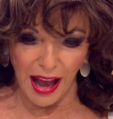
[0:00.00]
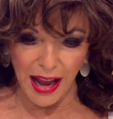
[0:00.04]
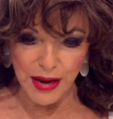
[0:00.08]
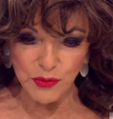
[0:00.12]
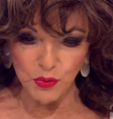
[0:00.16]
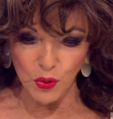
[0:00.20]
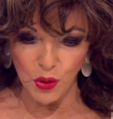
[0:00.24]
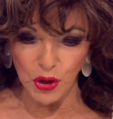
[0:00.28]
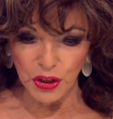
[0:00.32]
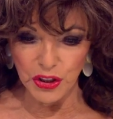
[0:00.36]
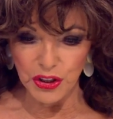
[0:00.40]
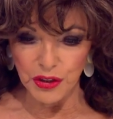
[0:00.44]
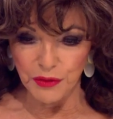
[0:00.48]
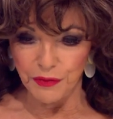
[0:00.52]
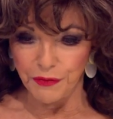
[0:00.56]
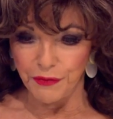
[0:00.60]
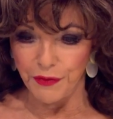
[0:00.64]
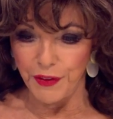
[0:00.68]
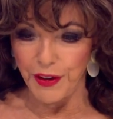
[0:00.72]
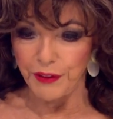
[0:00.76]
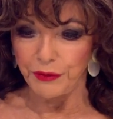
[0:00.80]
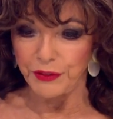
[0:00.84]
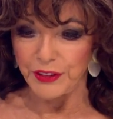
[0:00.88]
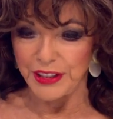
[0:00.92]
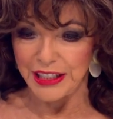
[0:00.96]
I want a
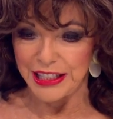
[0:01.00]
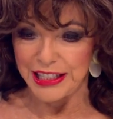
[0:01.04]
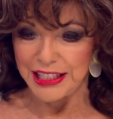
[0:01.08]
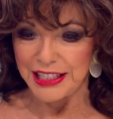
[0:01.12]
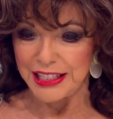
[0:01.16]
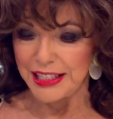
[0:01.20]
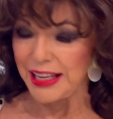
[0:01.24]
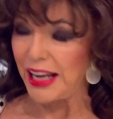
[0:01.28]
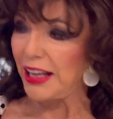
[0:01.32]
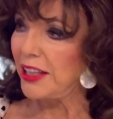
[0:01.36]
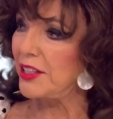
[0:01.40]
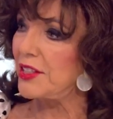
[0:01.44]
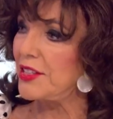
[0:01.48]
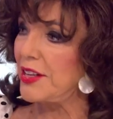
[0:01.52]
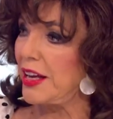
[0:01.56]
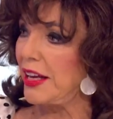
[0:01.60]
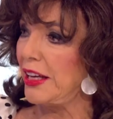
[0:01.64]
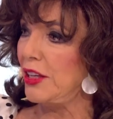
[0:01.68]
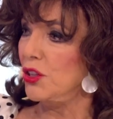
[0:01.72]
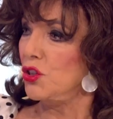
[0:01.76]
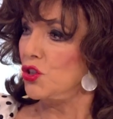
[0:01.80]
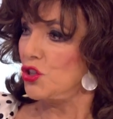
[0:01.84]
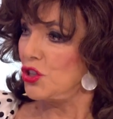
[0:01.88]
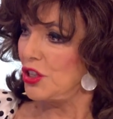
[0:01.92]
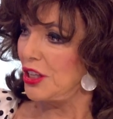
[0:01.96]

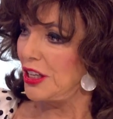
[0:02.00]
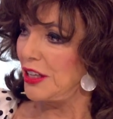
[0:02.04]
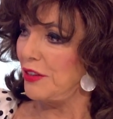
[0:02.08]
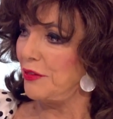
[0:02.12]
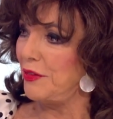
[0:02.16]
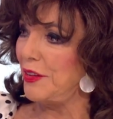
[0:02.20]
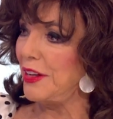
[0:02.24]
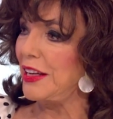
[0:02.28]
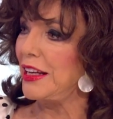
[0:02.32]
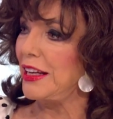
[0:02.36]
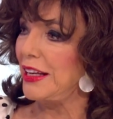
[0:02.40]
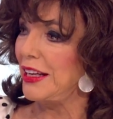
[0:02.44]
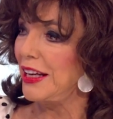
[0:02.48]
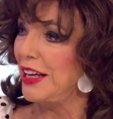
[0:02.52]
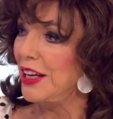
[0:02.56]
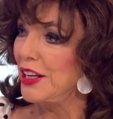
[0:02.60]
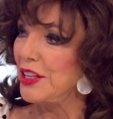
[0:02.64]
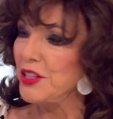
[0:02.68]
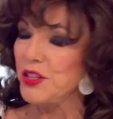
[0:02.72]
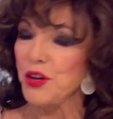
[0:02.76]
56-inch TV.